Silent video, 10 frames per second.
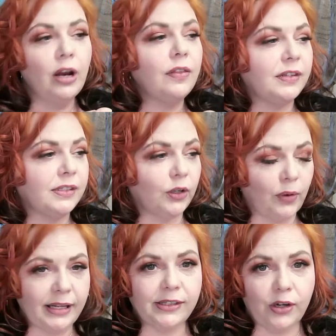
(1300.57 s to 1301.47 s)
This is a
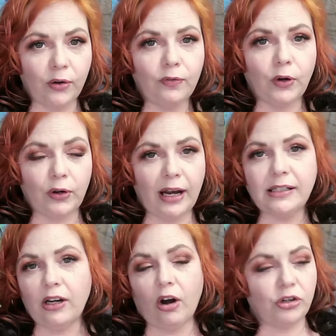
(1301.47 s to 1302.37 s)
great stone for connecting heart